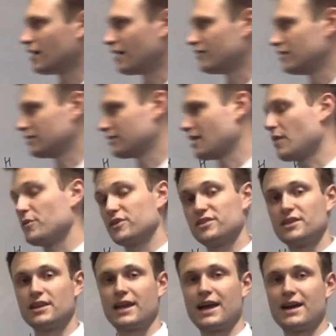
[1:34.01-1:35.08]
and this
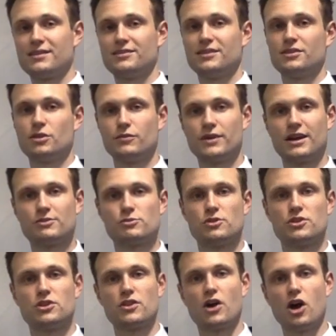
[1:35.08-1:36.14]
carboxylic acid can react
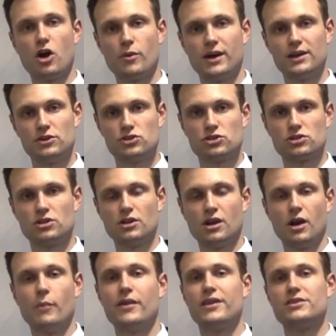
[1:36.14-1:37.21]
with another OH,
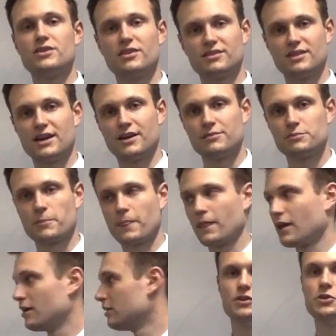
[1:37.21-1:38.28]
and when it does that,
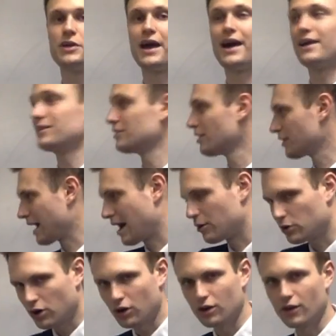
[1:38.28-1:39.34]
you get another
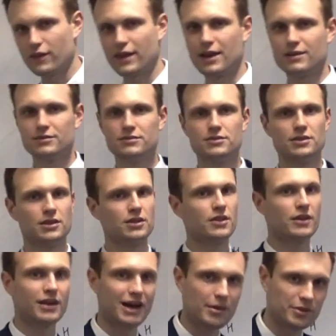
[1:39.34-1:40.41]
alcohol on the end and
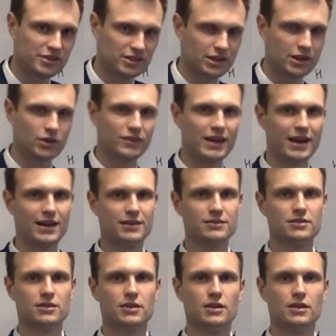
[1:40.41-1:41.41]
another carboxylic on that end,